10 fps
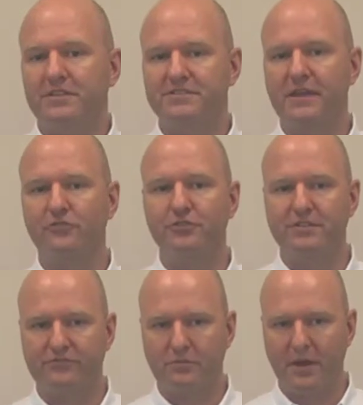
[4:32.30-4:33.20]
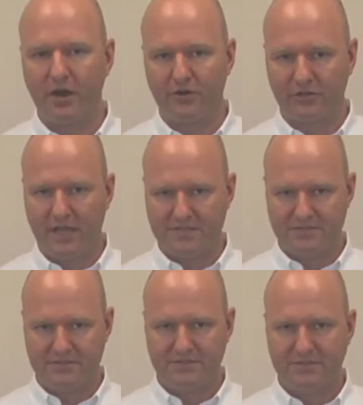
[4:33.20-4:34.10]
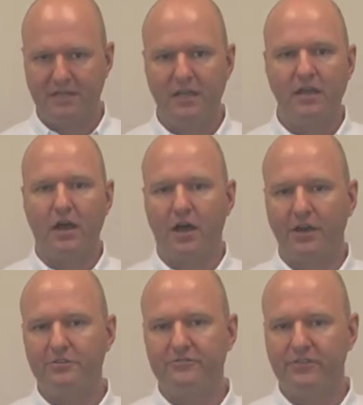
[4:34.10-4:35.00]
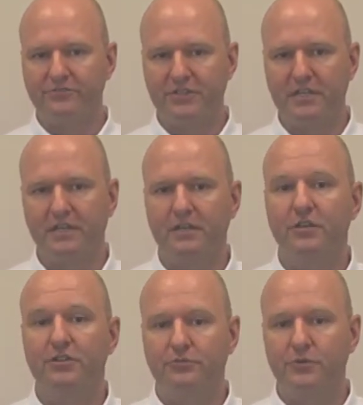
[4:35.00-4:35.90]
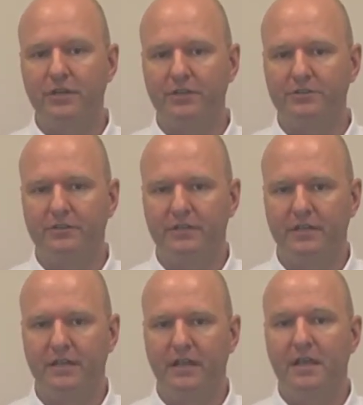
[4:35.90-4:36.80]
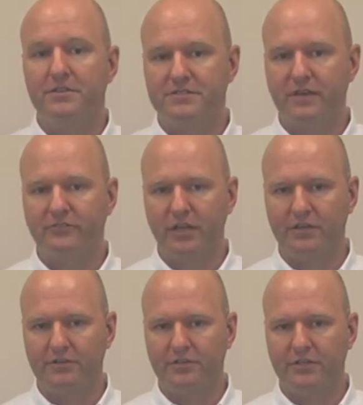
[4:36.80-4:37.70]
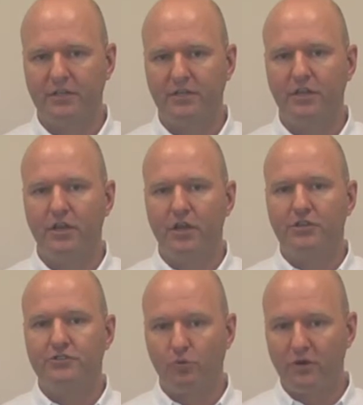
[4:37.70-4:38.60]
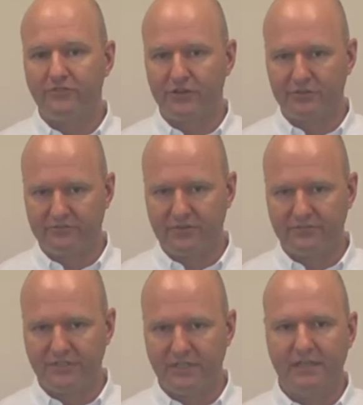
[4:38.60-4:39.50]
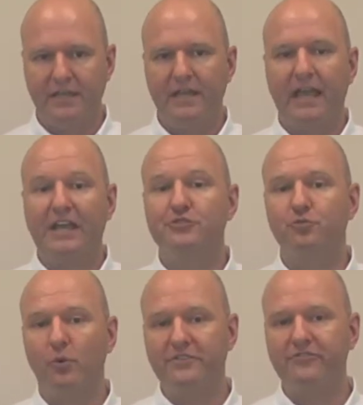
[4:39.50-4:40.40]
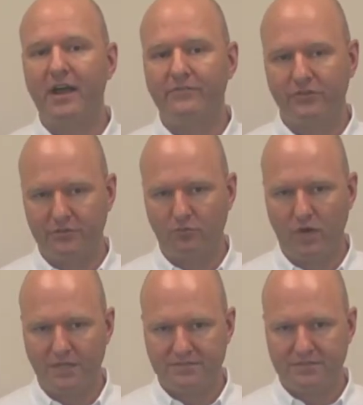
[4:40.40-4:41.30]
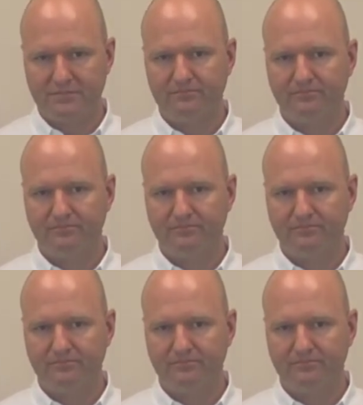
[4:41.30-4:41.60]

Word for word: in several different power classes, 150, 300, 700, 1250, and 2500 watts.